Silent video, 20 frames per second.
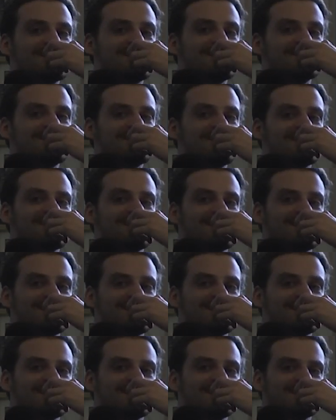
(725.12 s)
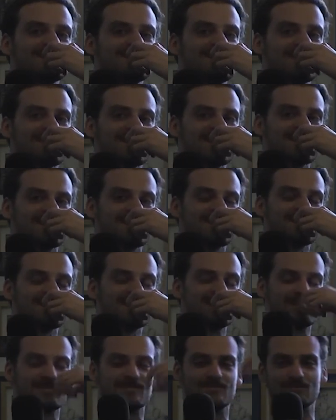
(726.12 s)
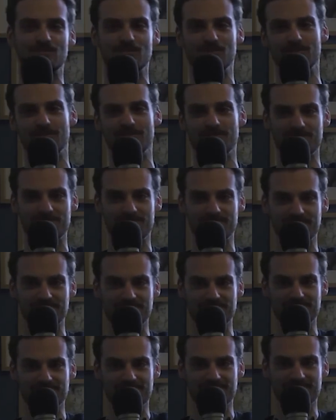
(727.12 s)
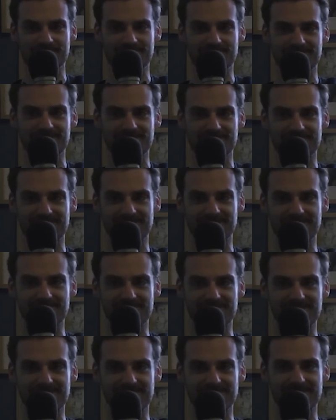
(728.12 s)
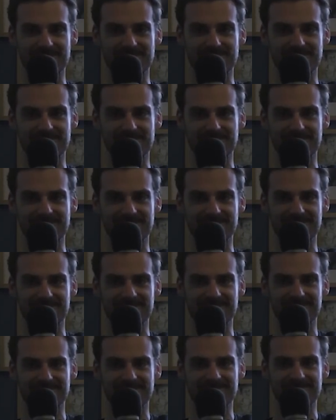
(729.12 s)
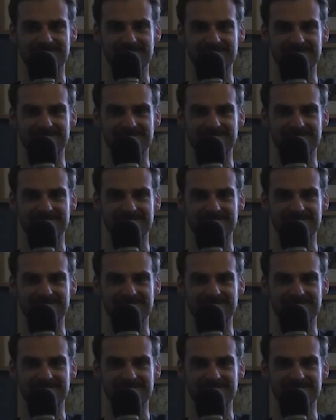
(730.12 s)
of having the car where if you do crash it into a wall, it's not a big deal, you know?